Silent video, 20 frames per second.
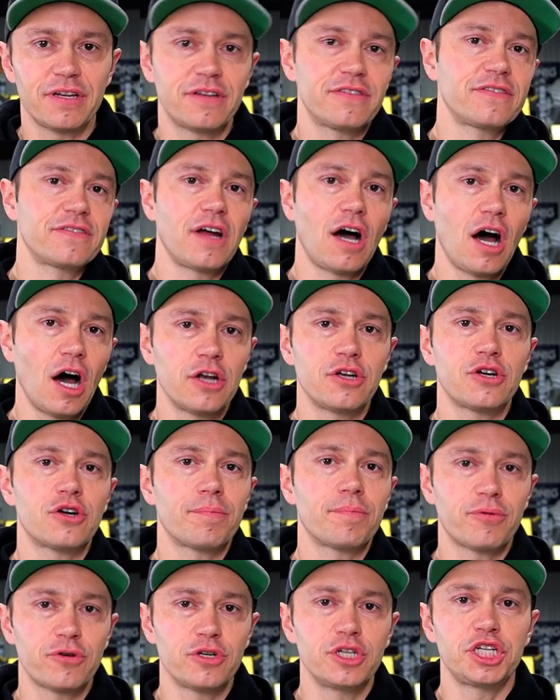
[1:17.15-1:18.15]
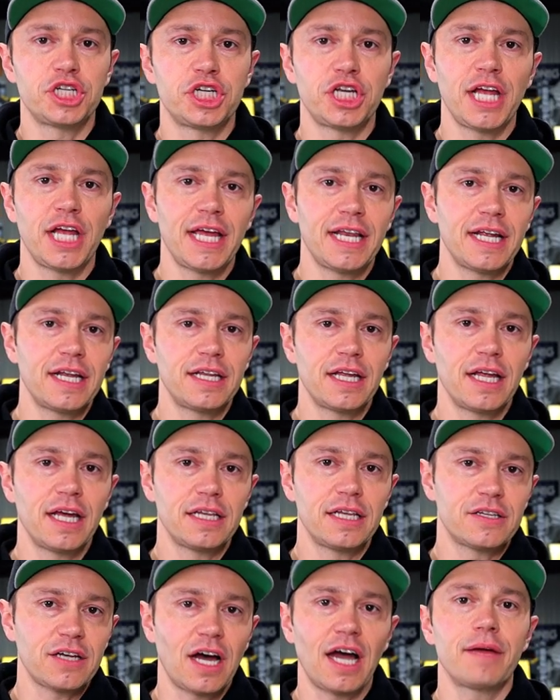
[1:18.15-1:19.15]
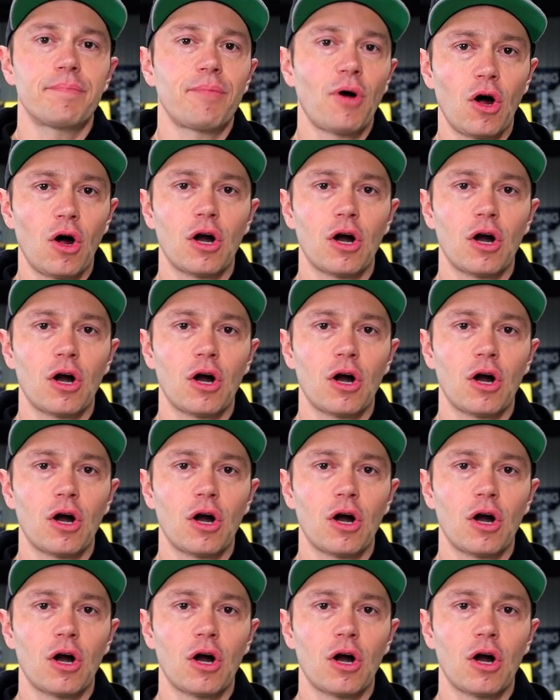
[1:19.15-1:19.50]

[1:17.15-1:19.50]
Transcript: It is an underappreciated Type